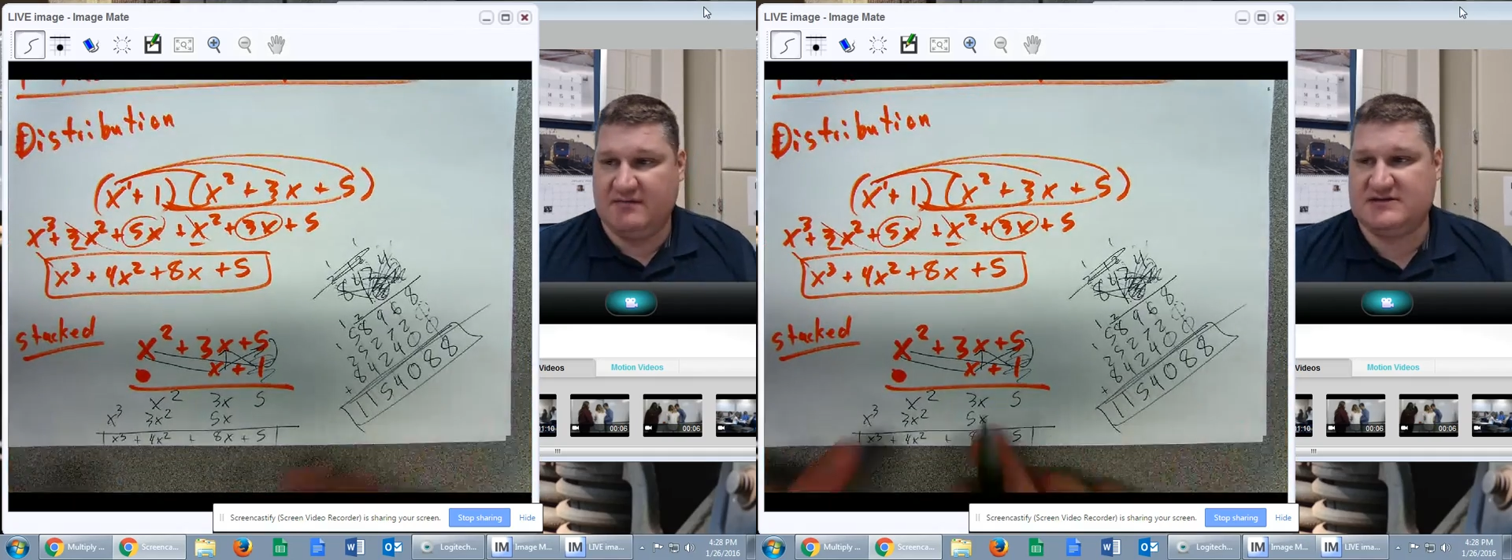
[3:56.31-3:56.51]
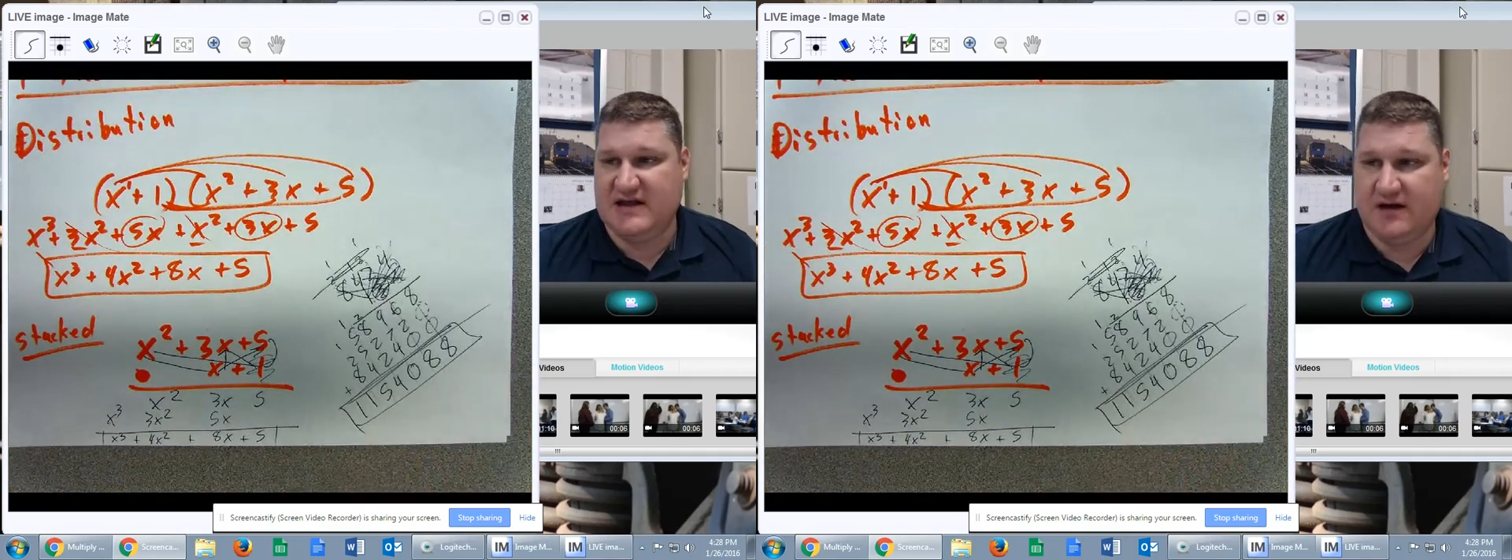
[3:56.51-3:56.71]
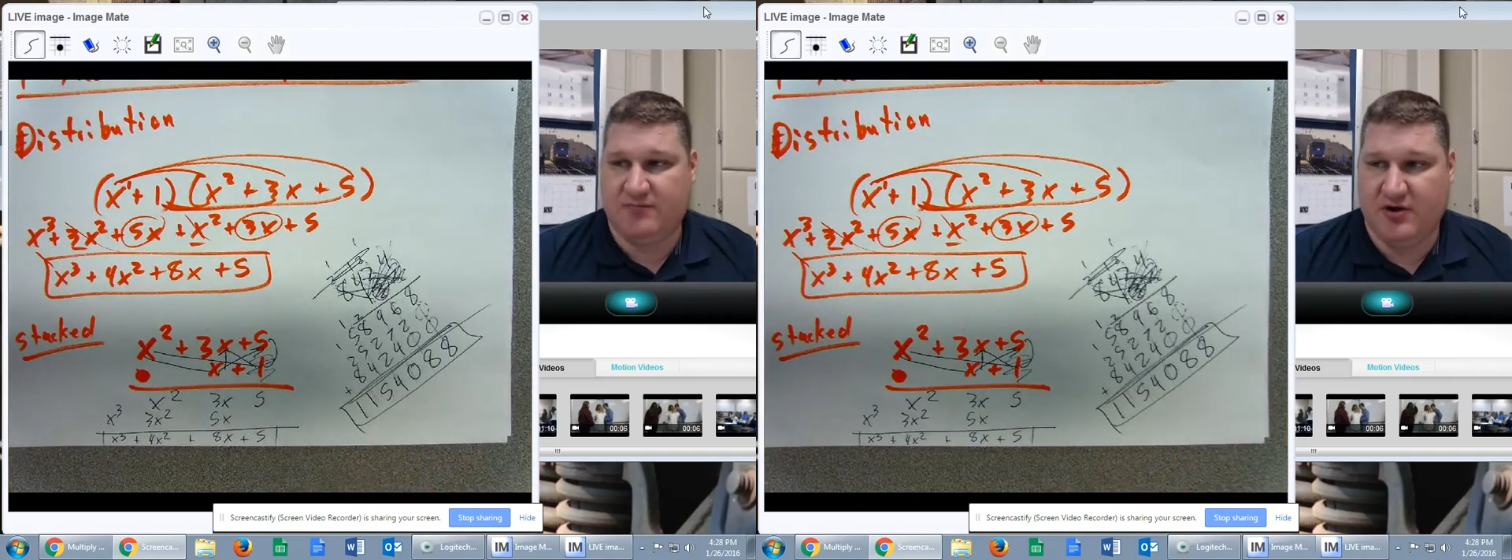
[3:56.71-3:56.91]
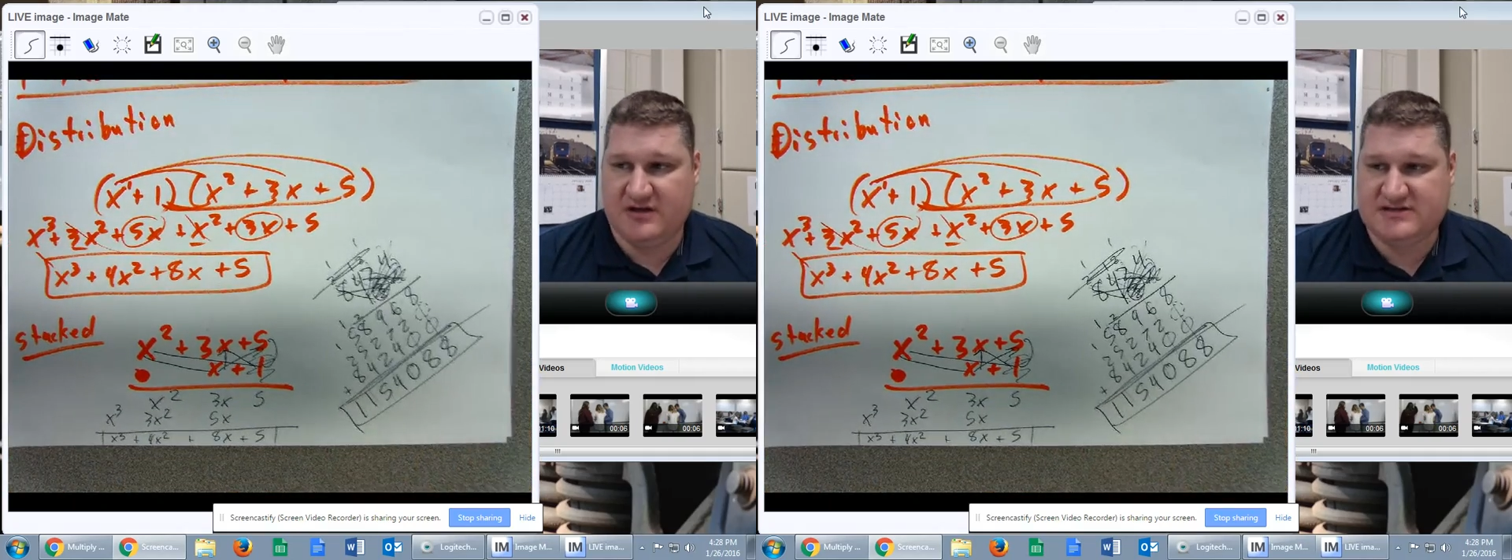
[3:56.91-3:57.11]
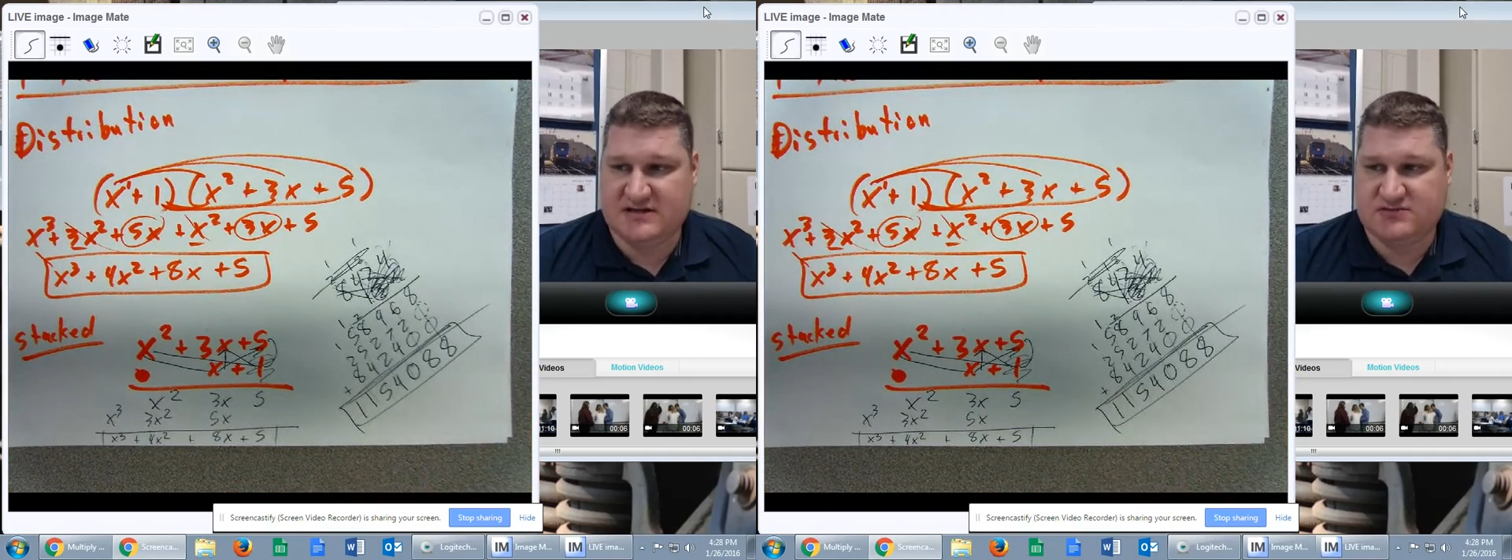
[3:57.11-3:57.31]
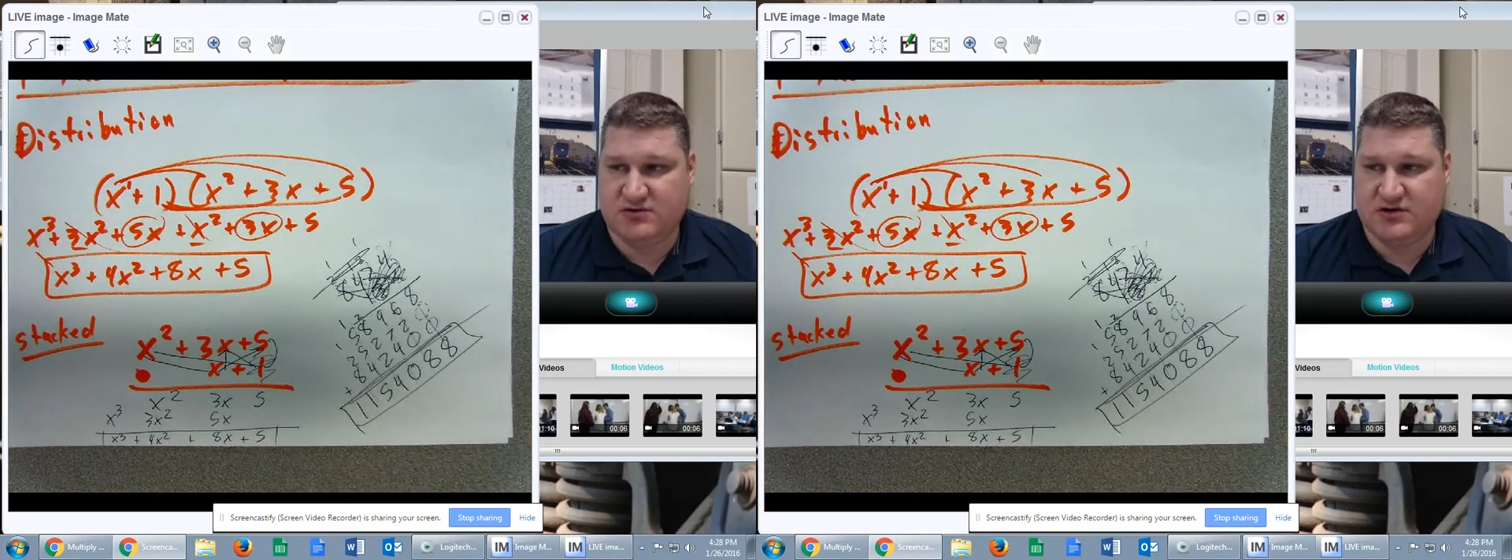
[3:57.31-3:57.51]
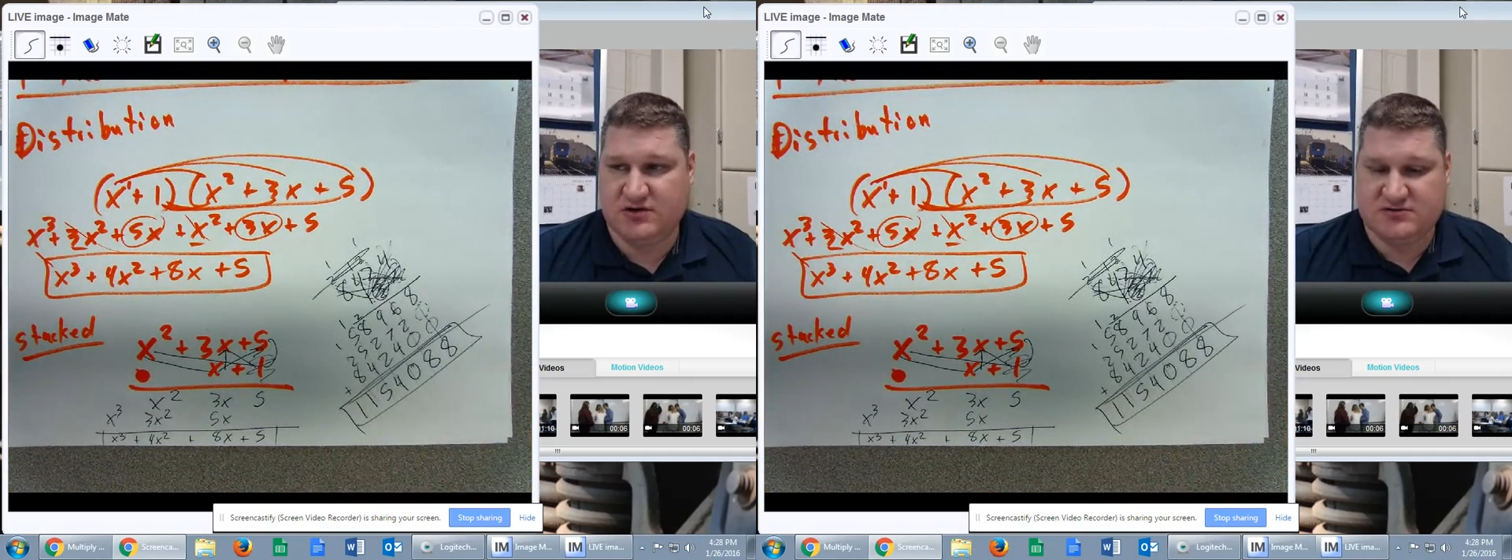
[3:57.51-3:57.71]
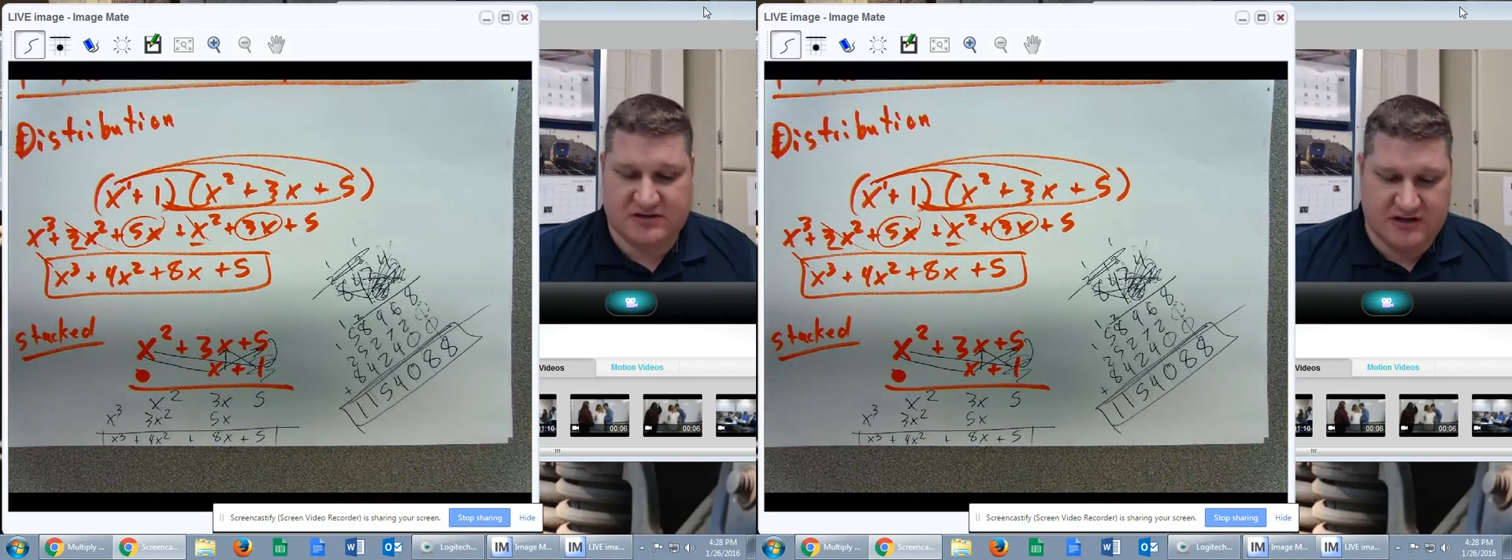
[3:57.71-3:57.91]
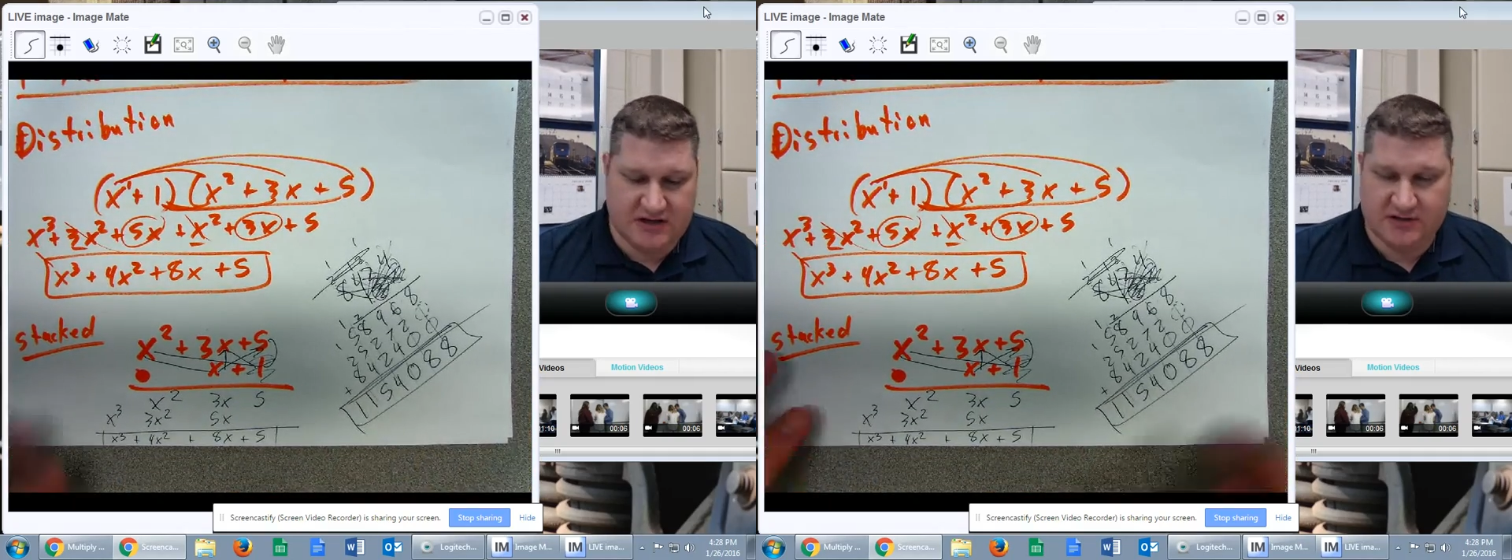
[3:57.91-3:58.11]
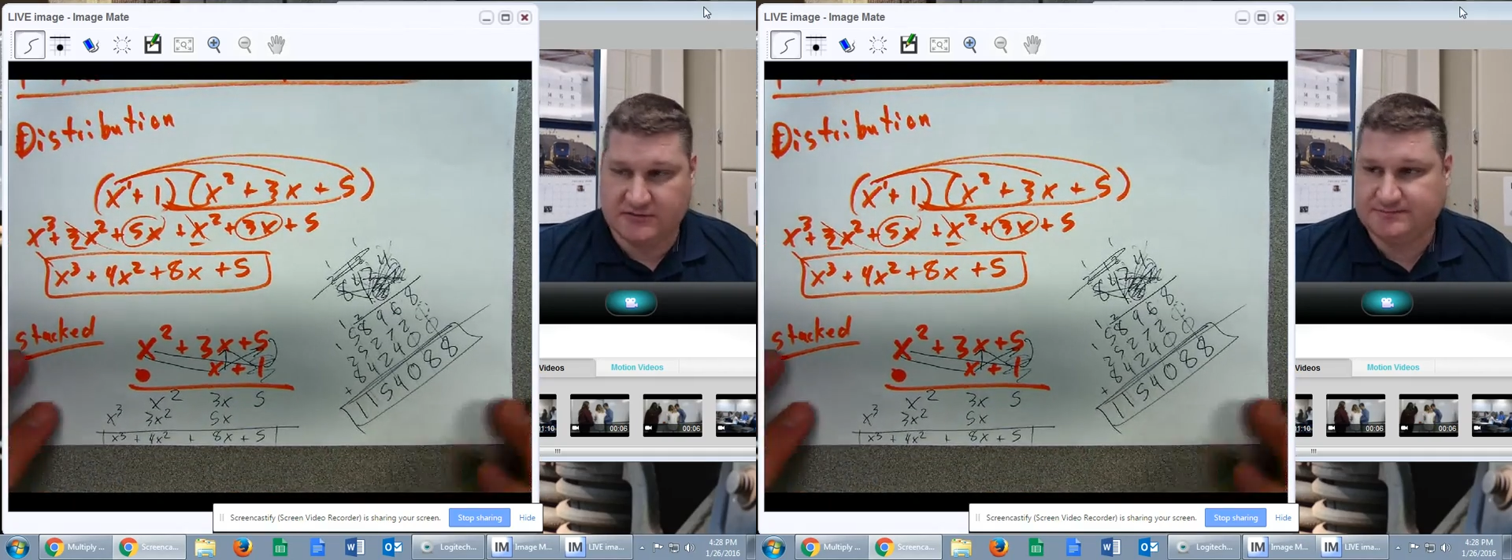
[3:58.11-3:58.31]
exact process we're using
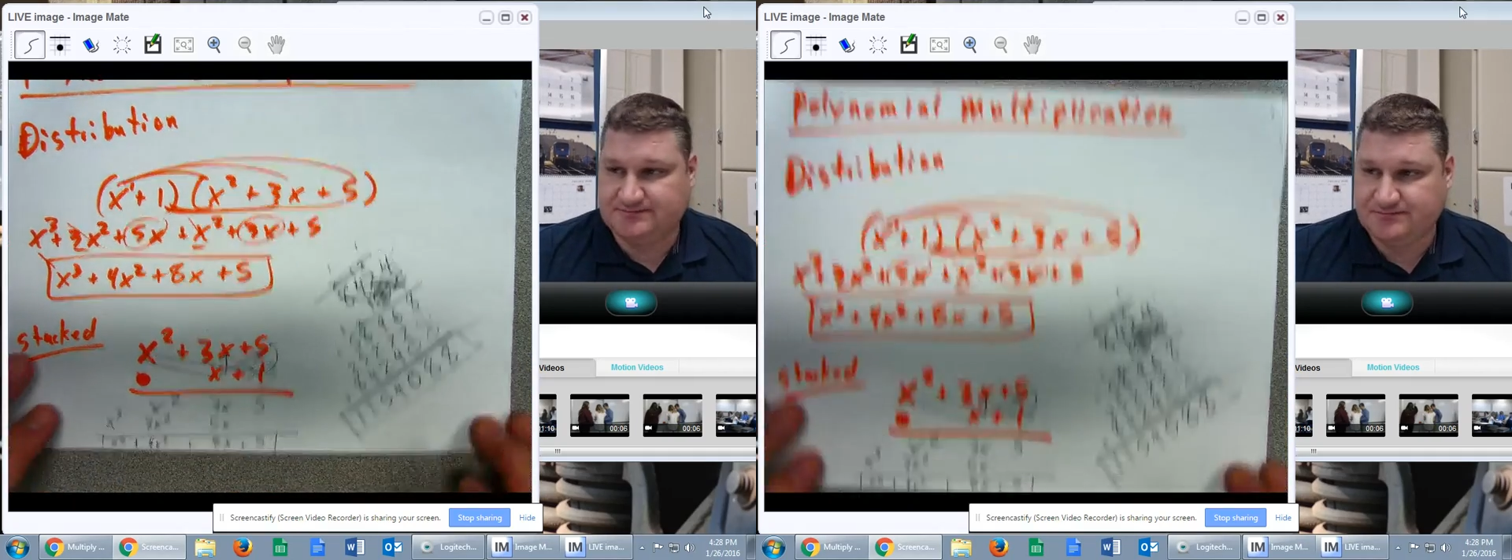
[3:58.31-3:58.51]
here.